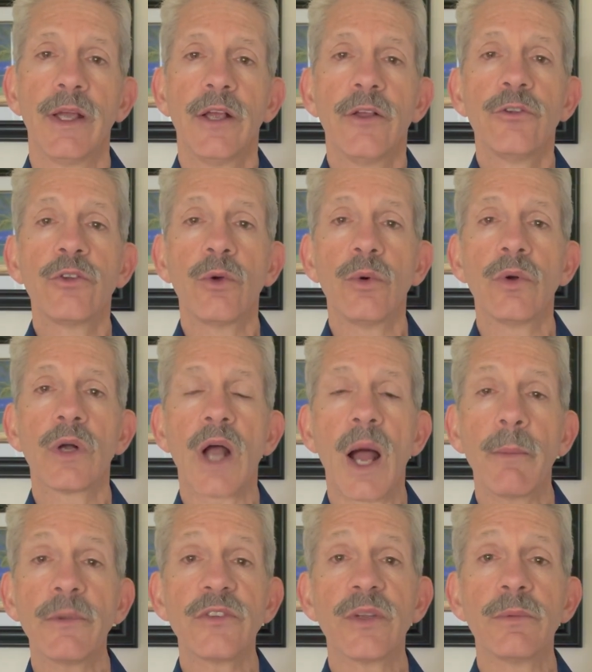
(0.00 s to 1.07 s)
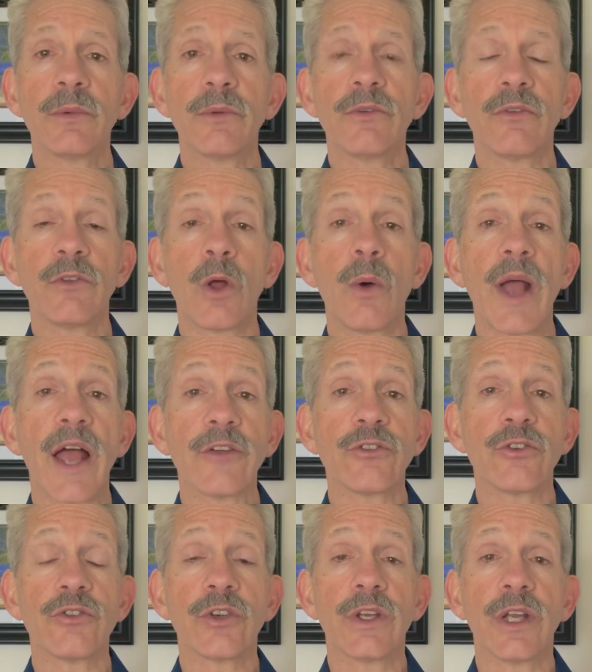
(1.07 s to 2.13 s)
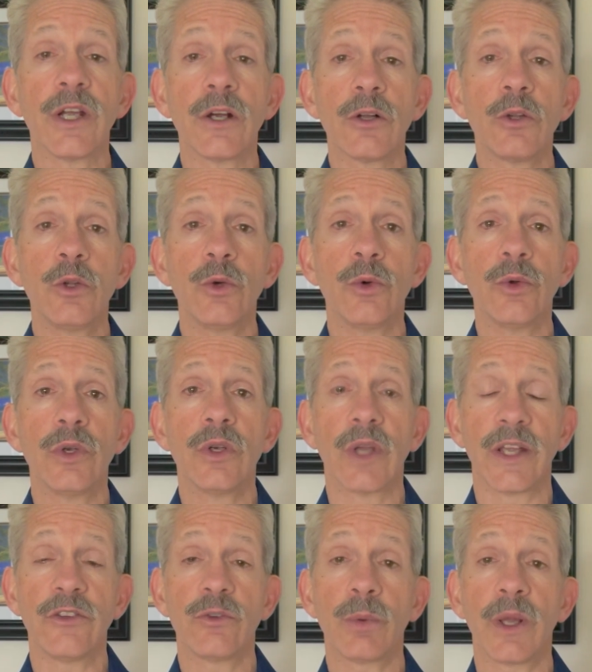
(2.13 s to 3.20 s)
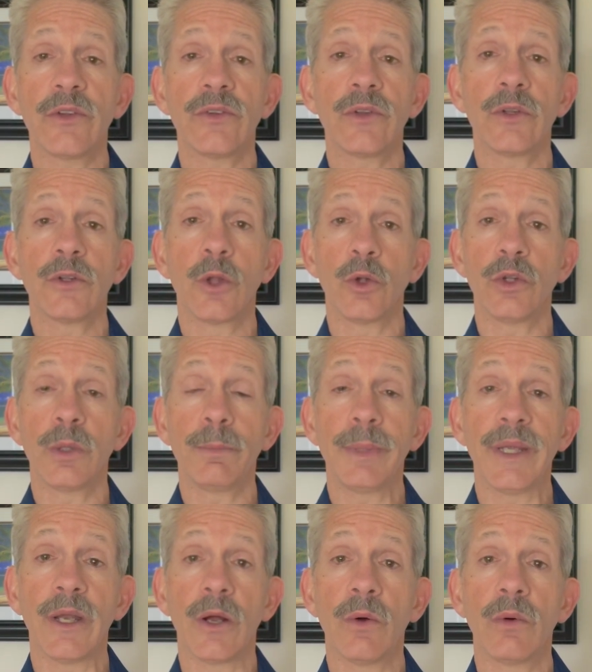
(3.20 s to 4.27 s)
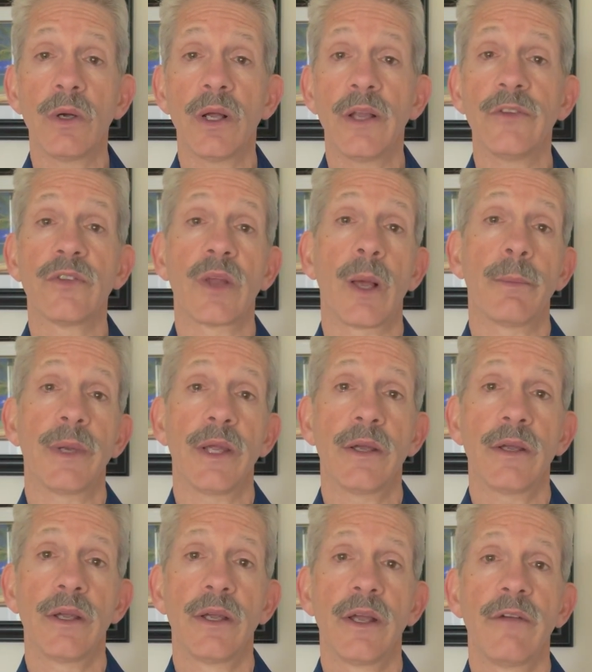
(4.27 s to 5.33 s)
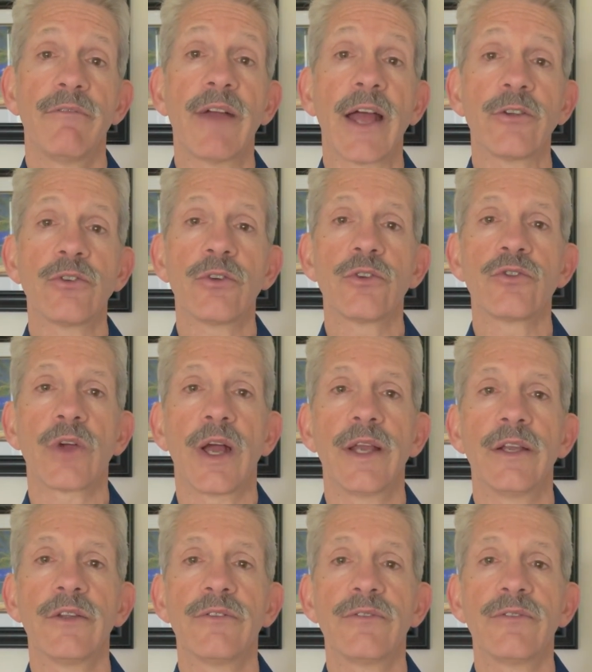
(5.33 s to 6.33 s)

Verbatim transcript: So common symptoms of low estrogen include night sweats, low libido, insomnia, vaginal dryness,